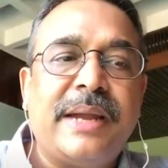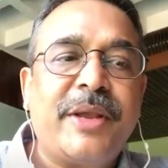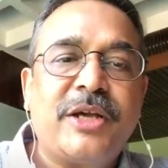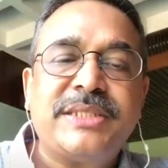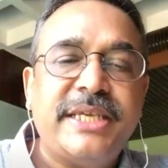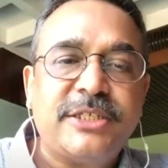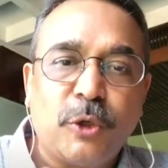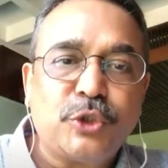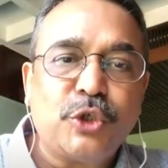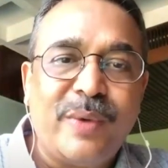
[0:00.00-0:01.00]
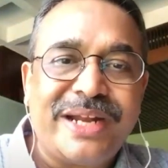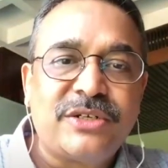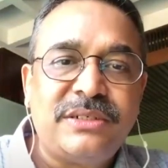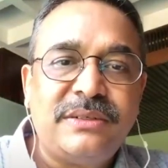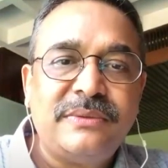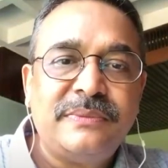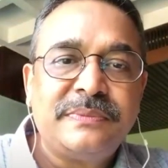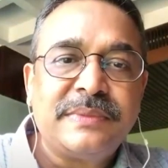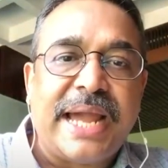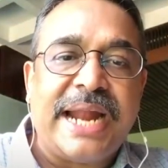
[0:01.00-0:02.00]
Because he's also a veteran.
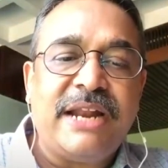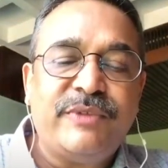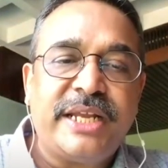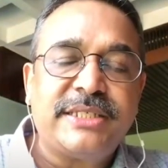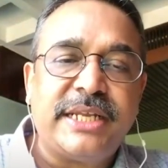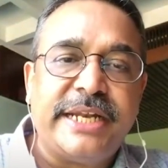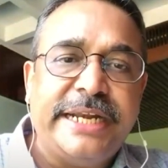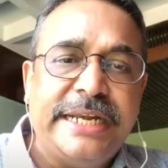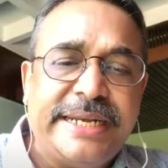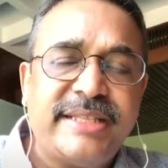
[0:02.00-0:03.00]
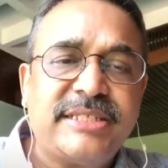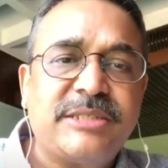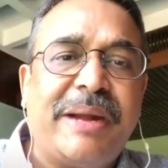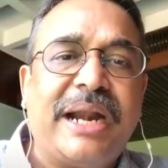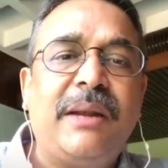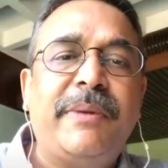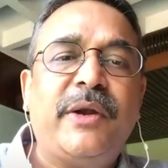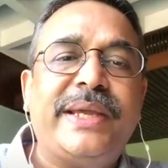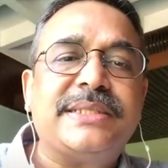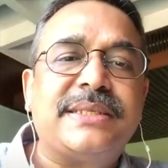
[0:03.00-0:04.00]
And if there is an intense battle
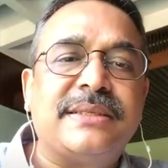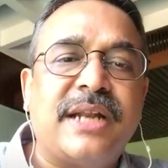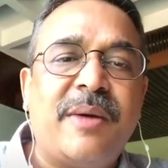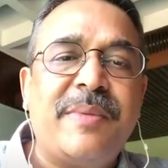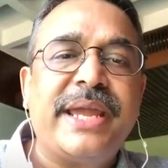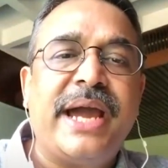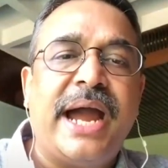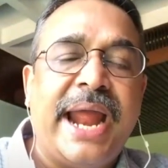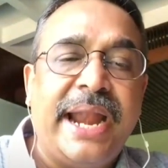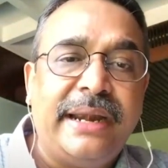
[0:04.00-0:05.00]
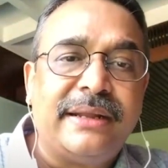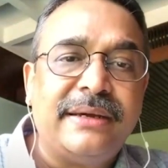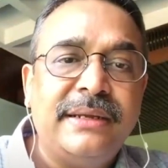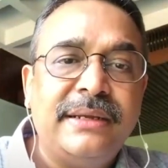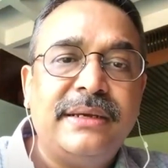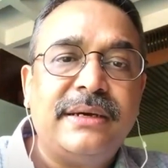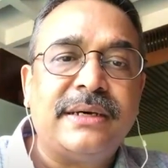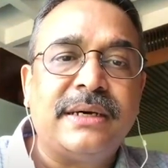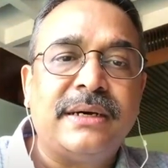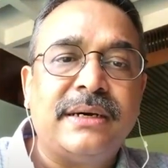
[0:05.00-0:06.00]
between Siddaramaiah and
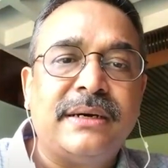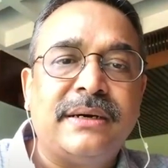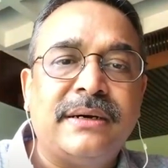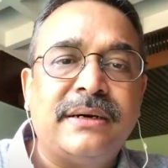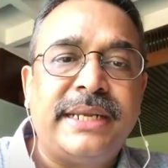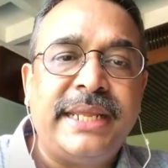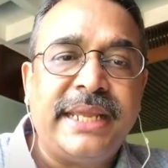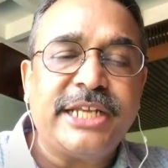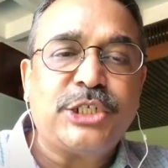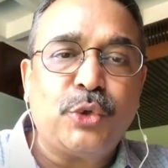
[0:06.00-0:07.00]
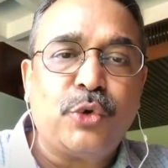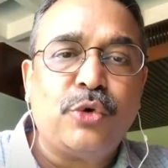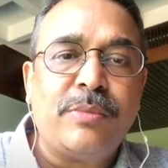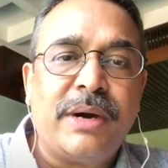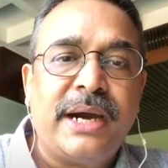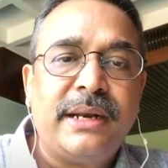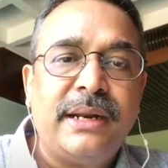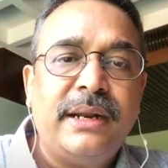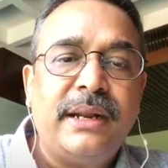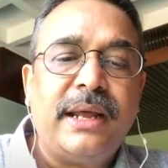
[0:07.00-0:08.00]
DK Shivakumar,
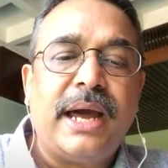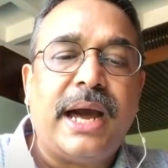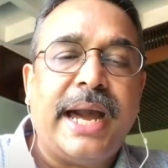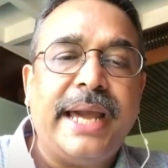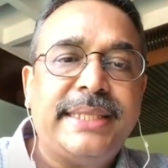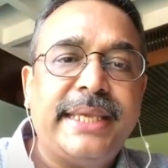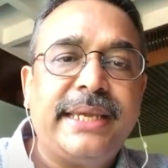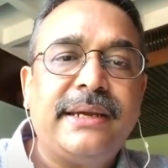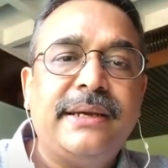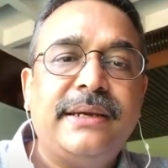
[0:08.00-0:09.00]
I think